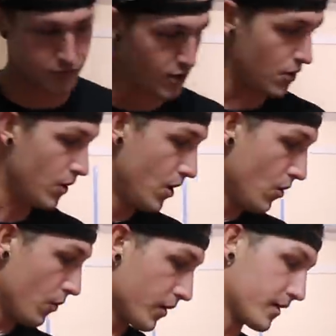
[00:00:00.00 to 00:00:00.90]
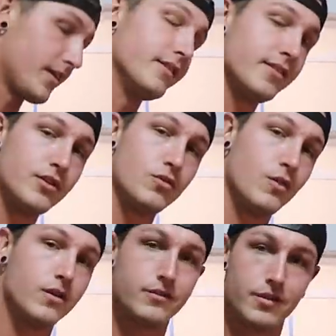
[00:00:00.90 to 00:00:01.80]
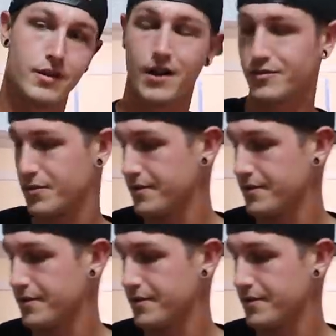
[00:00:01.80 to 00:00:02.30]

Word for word: So, we're gonna continue on to the next